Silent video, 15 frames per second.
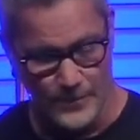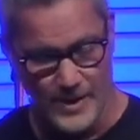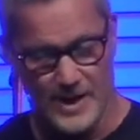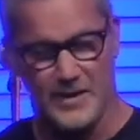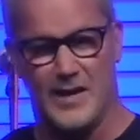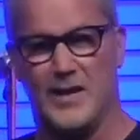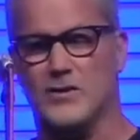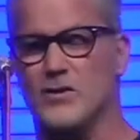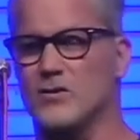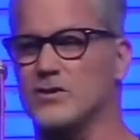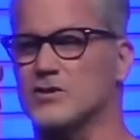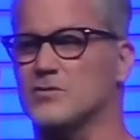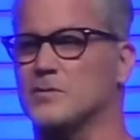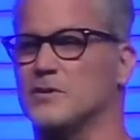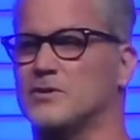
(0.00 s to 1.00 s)
And then
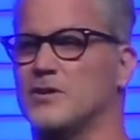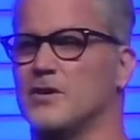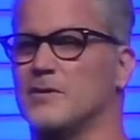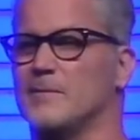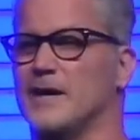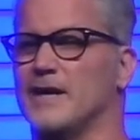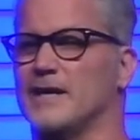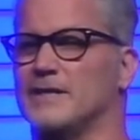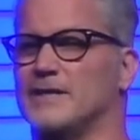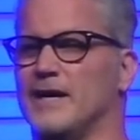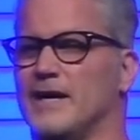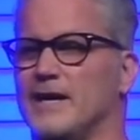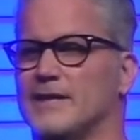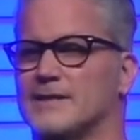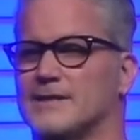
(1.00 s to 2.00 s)
notice what Jeremiah
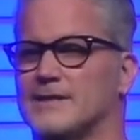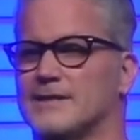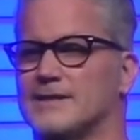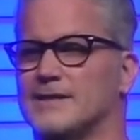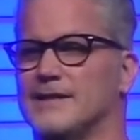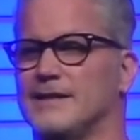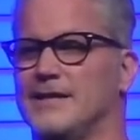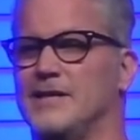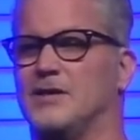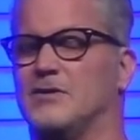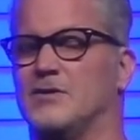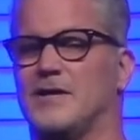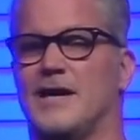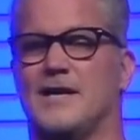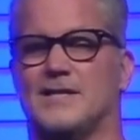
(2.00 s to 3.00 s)
does. He
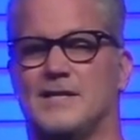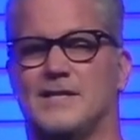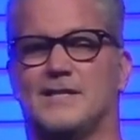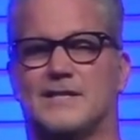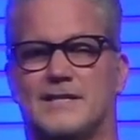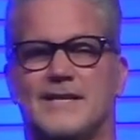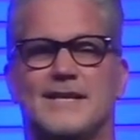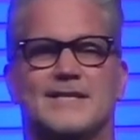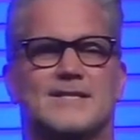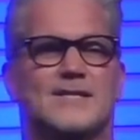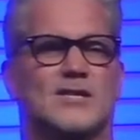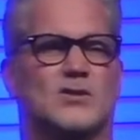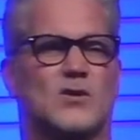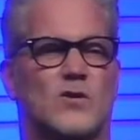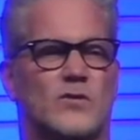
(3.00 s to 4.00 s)
cries, as he sees
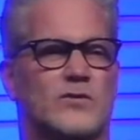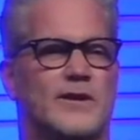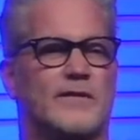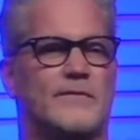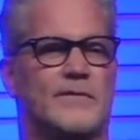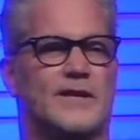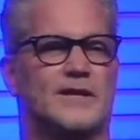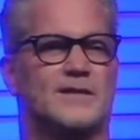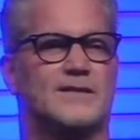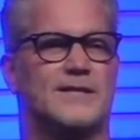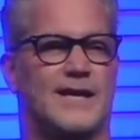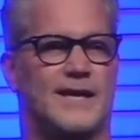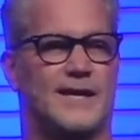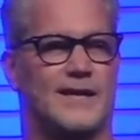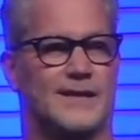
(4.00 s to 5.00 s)
this horrific
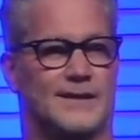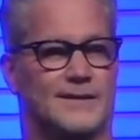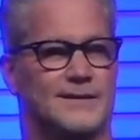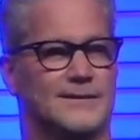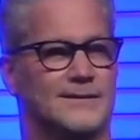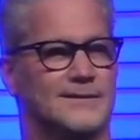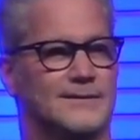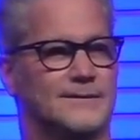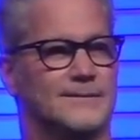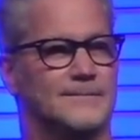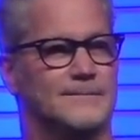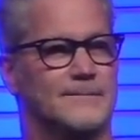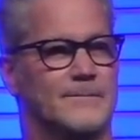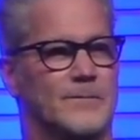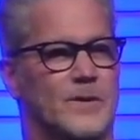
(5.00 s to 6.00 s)
scene
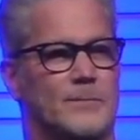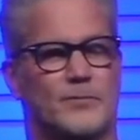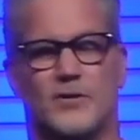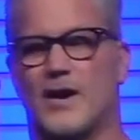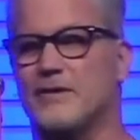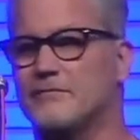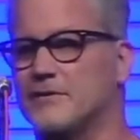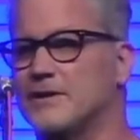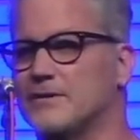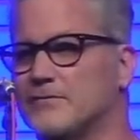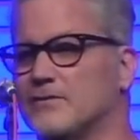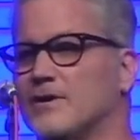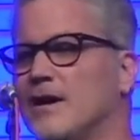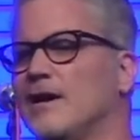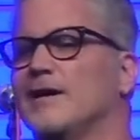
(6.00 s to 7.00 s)
the prophet
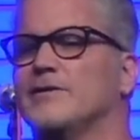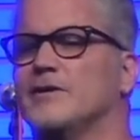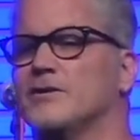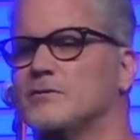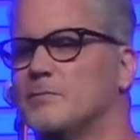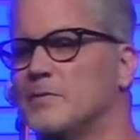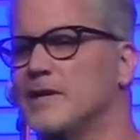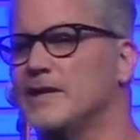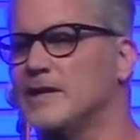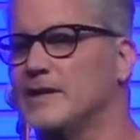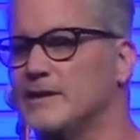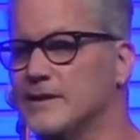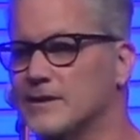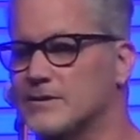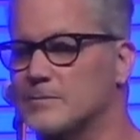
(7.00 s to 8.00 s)
of God that's
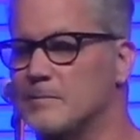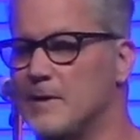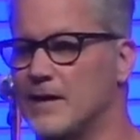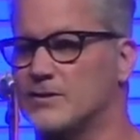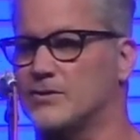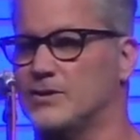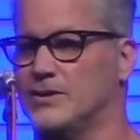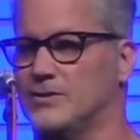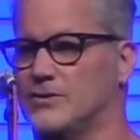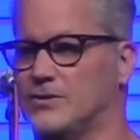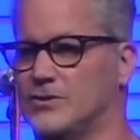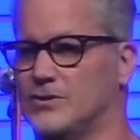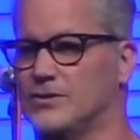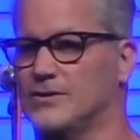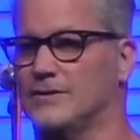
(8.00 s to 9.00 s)
bringing this
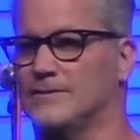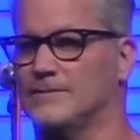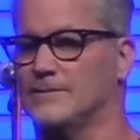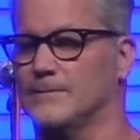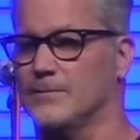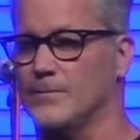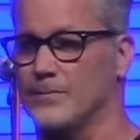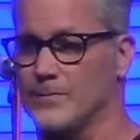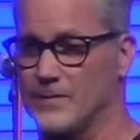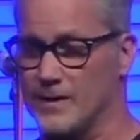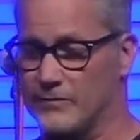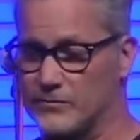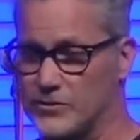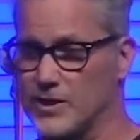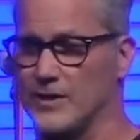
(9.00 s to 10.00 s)
message
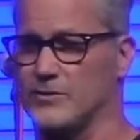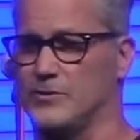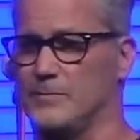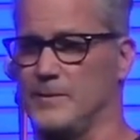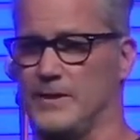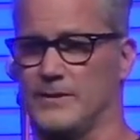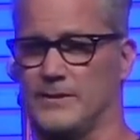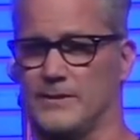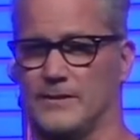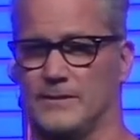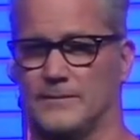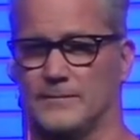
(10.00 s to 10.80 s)
of judgment,